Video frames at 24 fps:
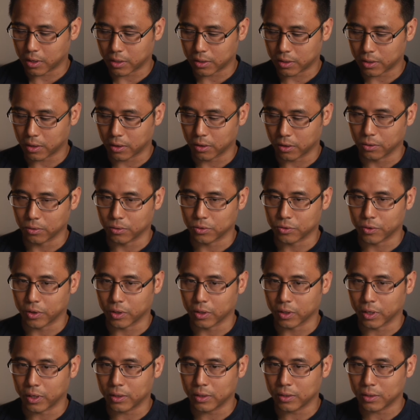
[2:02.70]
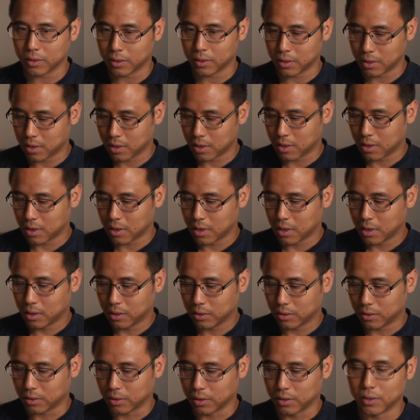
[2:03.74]
that's how I do straight lines.
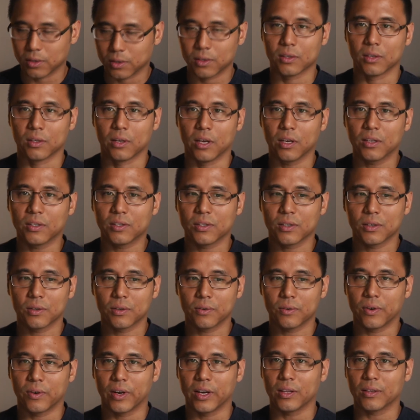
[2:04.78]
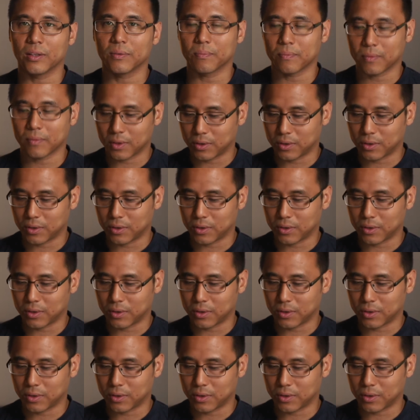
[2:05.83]
So this is an X, right?